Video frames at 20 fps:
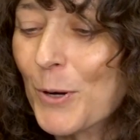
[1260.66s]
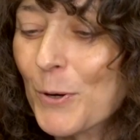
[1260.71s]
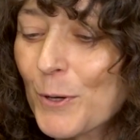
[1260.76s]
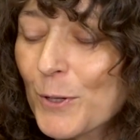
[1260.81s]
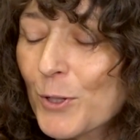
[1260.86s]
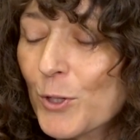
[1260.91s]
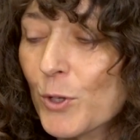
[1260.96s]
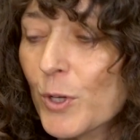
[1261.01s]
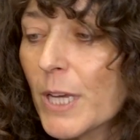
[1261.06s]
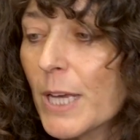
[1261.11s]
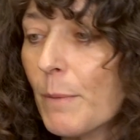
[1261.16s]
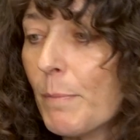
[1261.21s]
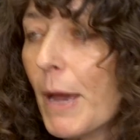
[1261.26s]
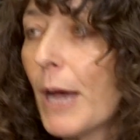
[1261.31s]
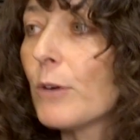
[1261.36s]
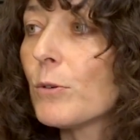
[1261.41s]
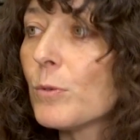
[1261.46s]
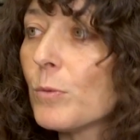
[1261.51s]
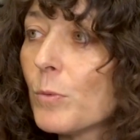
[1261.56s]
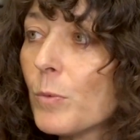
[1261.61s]
poetry
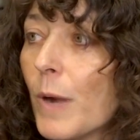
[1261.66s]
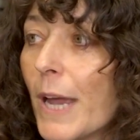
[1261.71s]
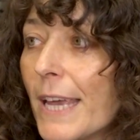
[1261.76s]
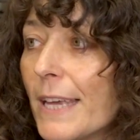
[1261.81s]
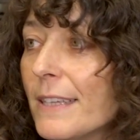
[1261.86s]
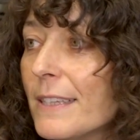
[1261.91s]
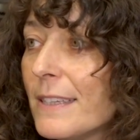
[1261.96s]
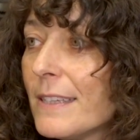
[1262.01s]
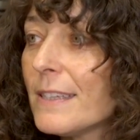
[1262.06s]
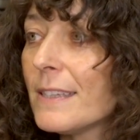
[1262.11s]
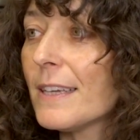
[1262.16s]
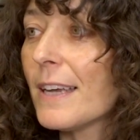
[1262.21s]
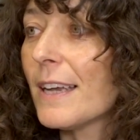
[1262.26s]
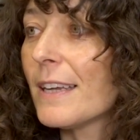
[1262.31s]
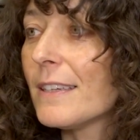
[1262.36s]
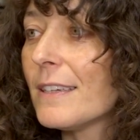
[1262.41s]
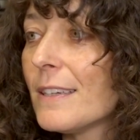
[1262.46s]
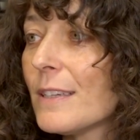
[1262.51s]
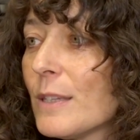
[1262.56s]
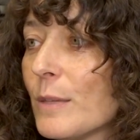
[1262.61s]
about waste,
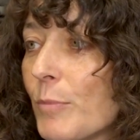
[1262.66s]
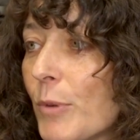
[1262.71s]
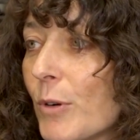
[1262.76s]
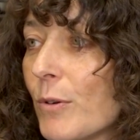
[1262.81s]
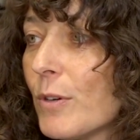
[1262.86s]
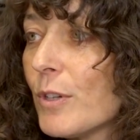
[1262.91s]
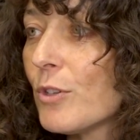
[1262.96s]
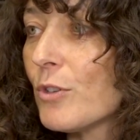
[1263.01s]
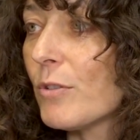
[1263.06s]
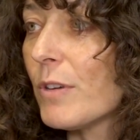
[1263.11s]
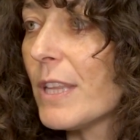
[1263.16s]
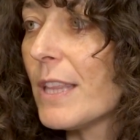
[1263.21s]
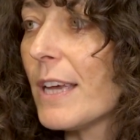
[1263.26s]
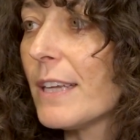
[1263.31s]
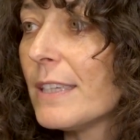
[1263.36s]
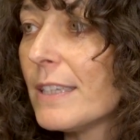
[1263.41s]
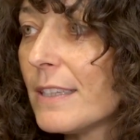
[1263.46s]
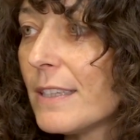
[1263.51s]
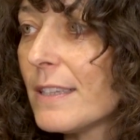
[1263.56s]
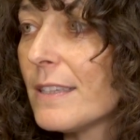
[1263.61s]
and it's poetry
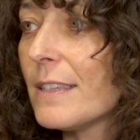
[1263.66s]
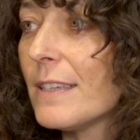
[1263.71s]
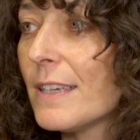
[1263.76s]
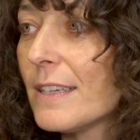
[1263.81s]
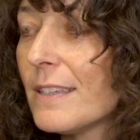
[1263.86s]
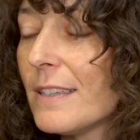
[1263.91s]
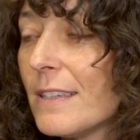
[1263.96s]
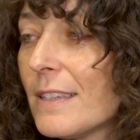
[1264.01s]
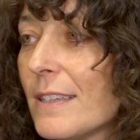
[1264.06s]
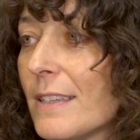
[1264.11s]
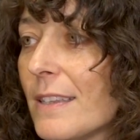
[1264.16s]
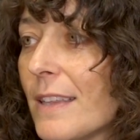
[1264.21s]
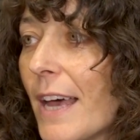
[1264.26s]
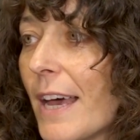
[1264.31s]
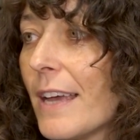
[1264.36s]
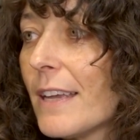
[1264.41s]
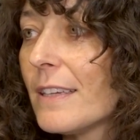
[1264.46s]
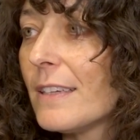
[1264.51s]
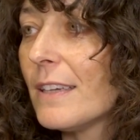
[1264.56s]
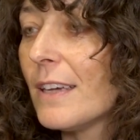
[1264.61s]
that insists
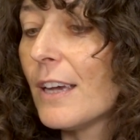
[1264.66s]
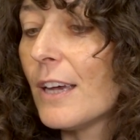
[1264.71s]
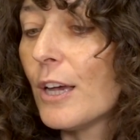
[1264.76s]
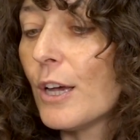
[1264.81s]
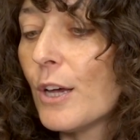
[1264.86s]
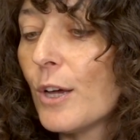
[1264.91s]
that